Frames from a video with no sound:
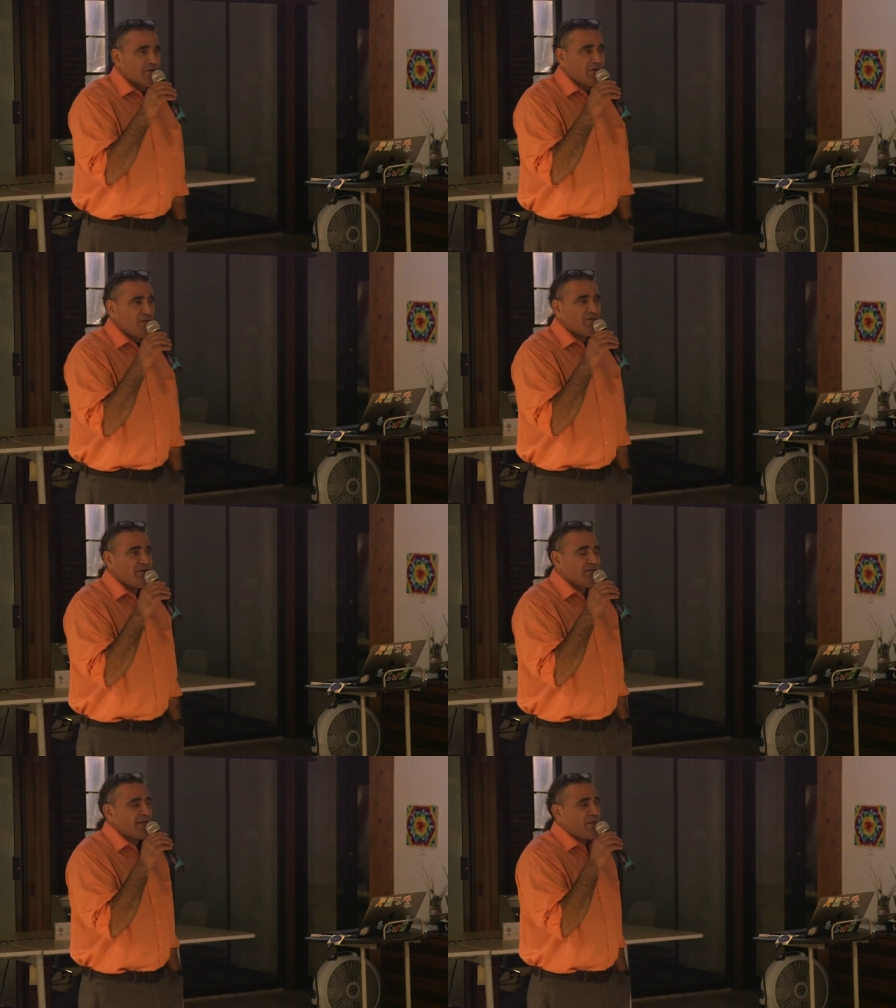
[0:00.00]
The
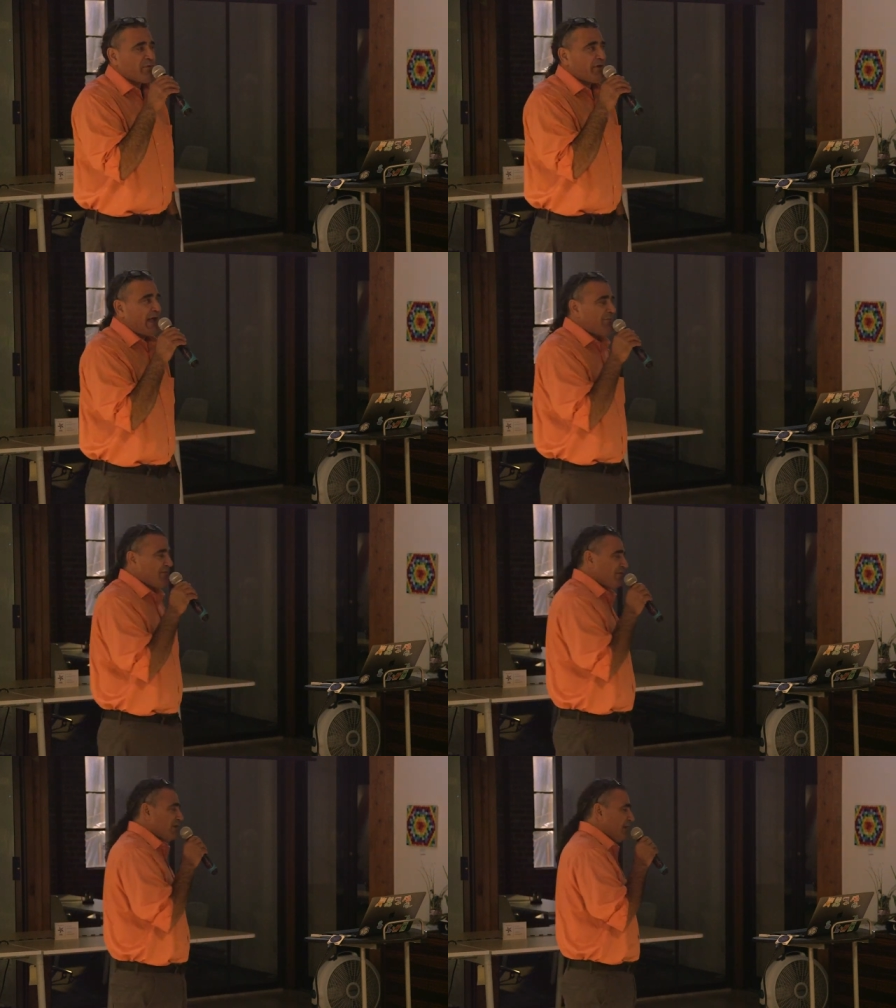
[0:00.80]
notion is that
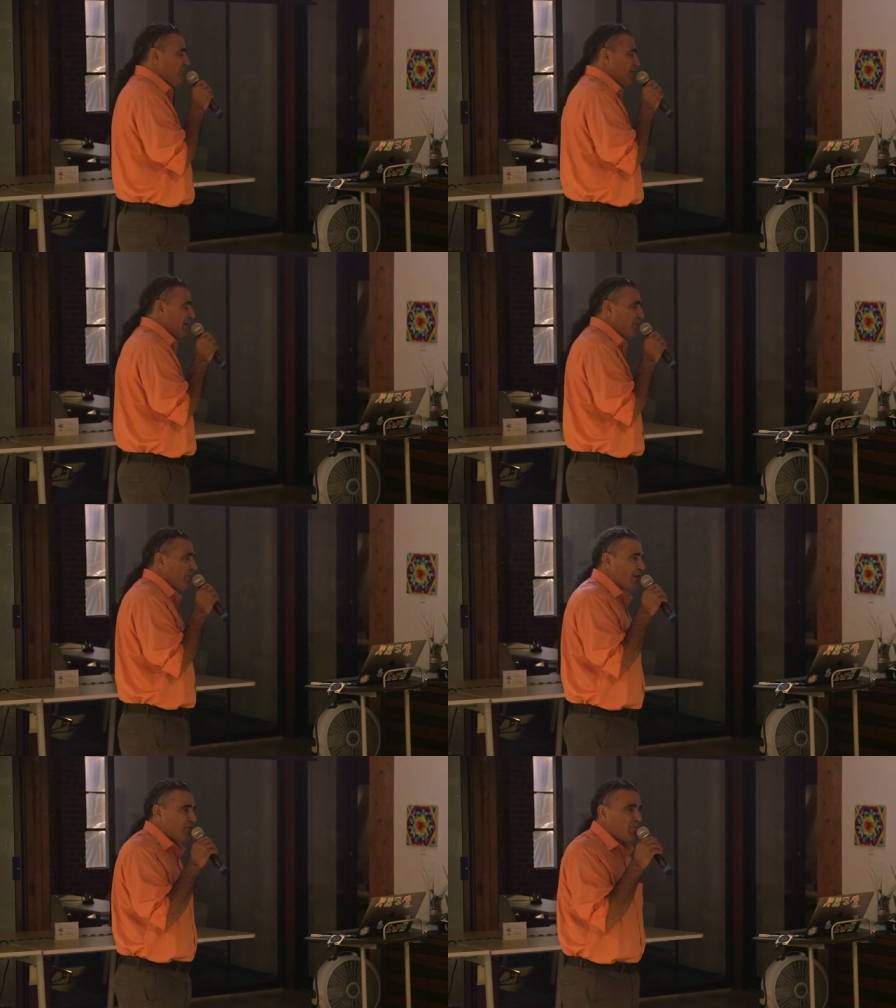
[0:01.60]
perhaps if we can
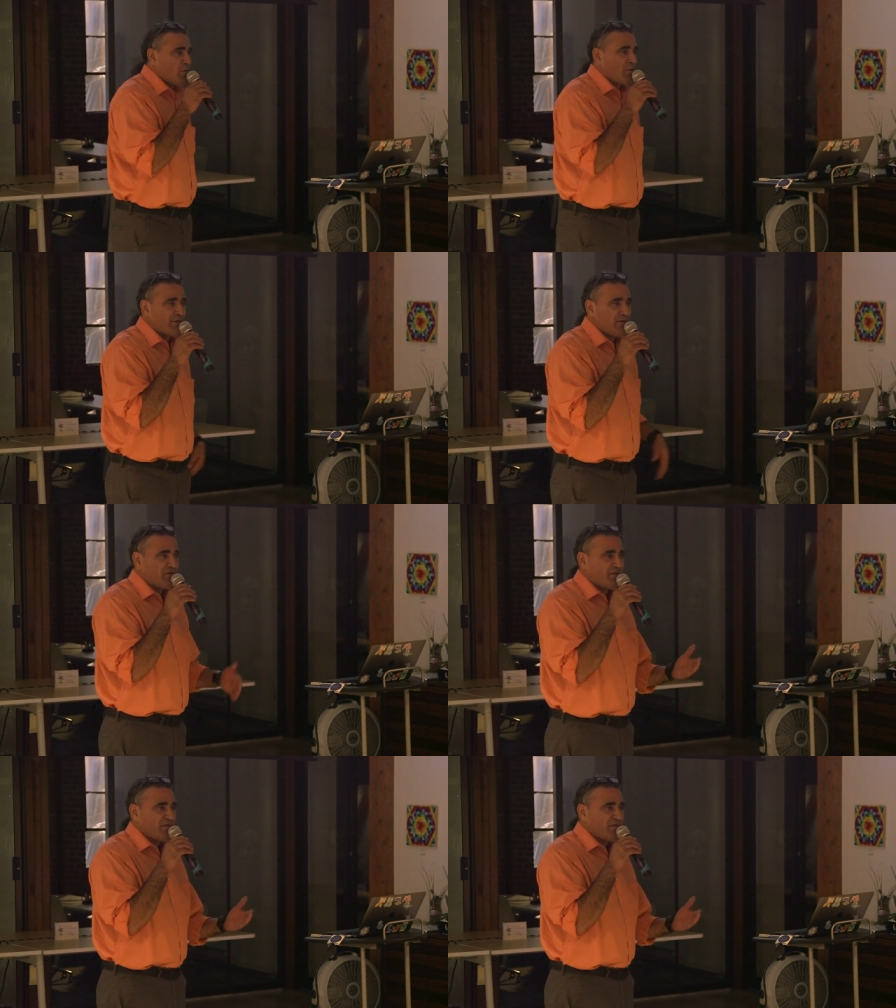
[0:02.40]
model more than